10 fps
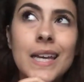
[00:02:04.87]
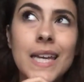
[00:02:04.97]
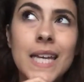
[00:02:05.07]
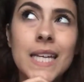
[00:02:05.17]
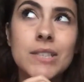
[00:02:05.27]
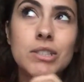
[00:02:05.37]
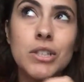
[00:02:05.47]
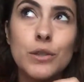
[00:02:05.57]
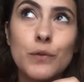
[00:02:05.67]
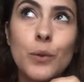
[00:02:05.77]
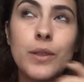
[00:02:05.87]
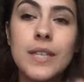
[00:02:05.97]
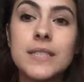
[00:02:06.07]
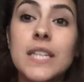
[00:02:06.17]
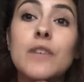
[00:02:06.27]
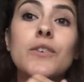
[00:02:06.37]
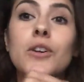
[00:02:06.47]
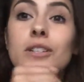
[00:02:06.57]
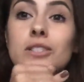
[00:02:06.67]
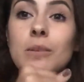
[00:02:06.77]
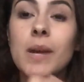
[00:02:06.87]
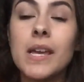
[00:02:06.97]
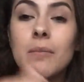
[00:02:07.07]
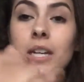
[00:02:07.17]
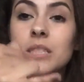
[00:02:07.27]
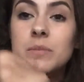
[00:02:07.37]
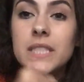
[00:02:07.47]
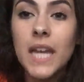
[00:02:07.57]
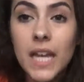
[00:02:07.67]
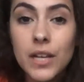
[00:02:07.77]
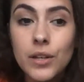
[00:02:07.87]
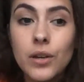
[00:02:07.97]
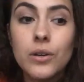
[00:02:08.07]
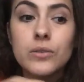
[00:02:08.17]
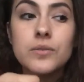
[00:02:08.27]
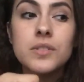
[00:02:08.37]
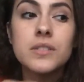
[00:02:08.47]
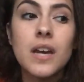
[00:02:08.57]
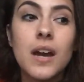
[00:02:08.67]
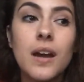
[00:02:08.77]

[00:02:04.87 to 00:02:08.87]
is good for things like if you're going to start making mashed potatoes,